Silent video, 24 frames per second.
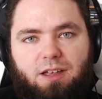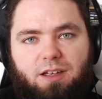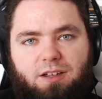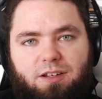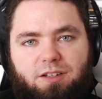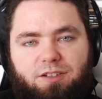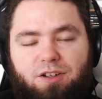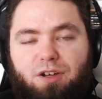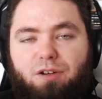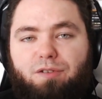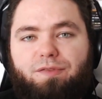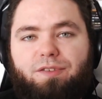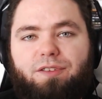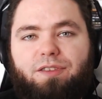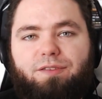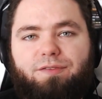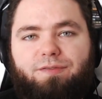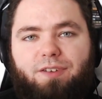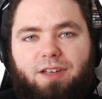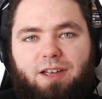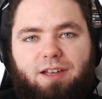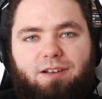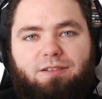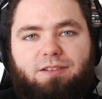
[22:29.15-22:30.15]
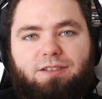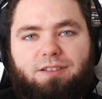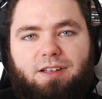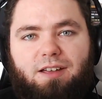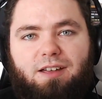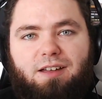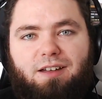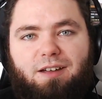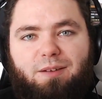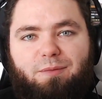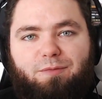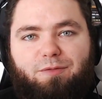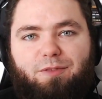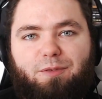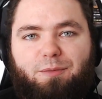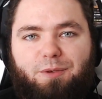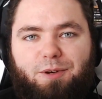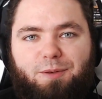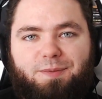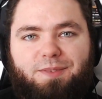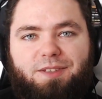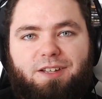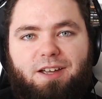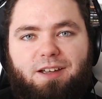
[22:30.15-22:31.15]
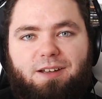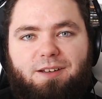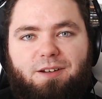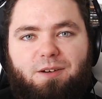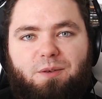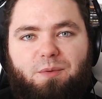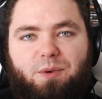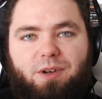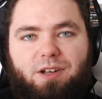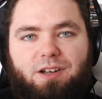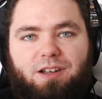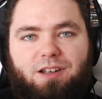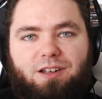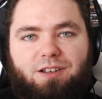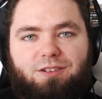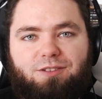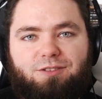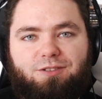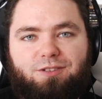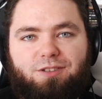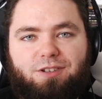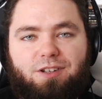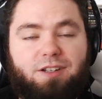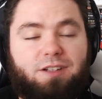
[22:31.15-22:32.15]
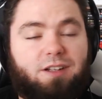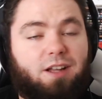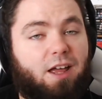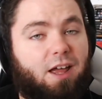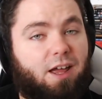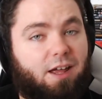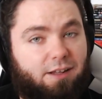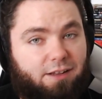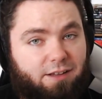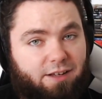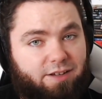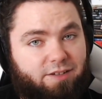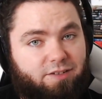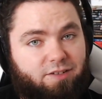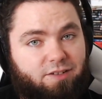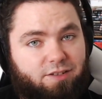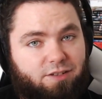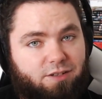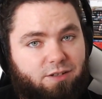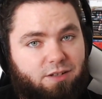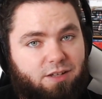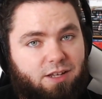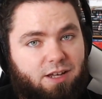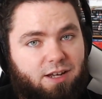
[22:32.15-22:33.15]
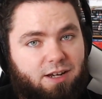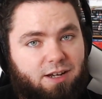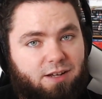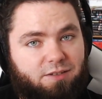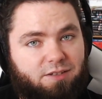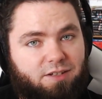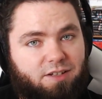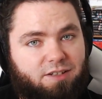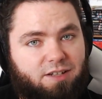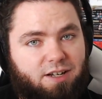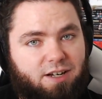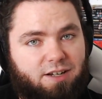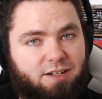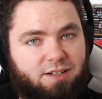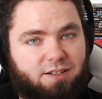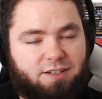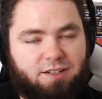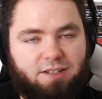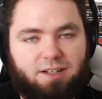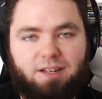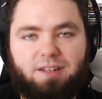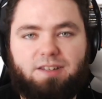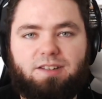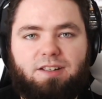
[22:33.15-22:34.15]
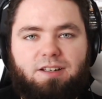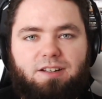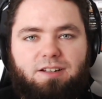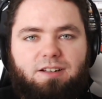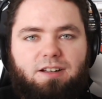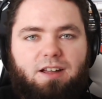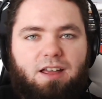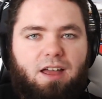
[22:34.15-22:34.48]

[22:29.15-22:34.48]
So for the final time for Mob Psycho 100, at least until they announce a second season,